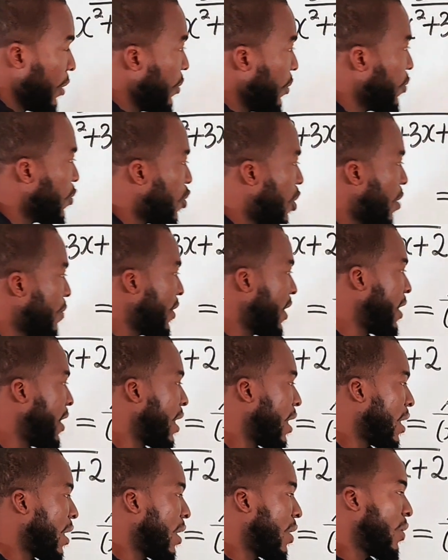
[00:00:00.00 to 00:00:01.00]
you come
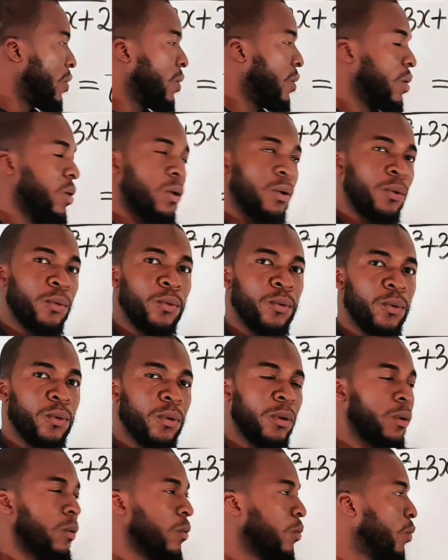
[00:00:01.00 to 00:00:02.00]
here,
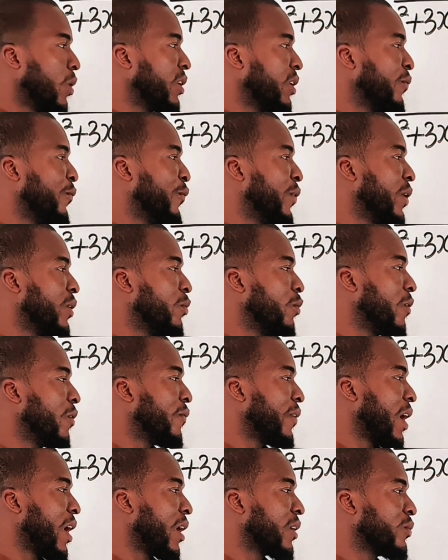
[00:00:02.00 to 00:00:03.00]
What value
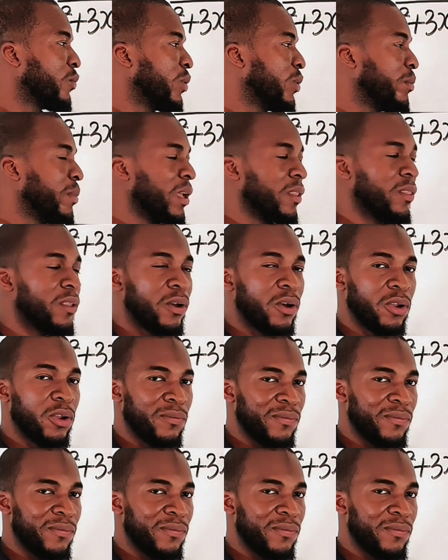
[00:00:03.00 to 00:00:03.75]
of x will make the whole